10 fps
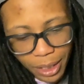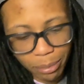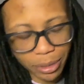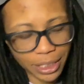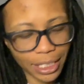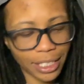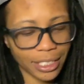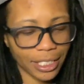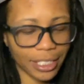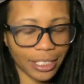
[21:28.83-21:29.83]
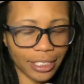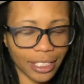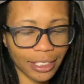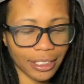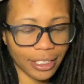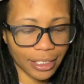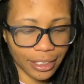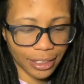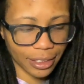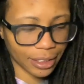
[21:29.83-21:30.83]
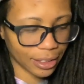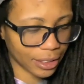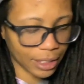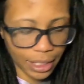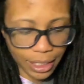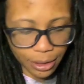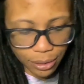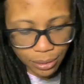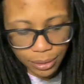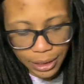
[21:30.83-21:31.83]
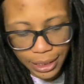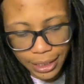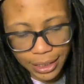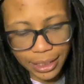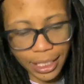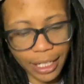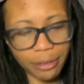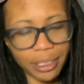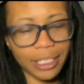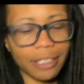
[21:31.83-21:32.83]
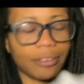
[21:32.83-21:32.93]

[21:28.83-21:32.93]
But Sasuke. Oh, yes. I always love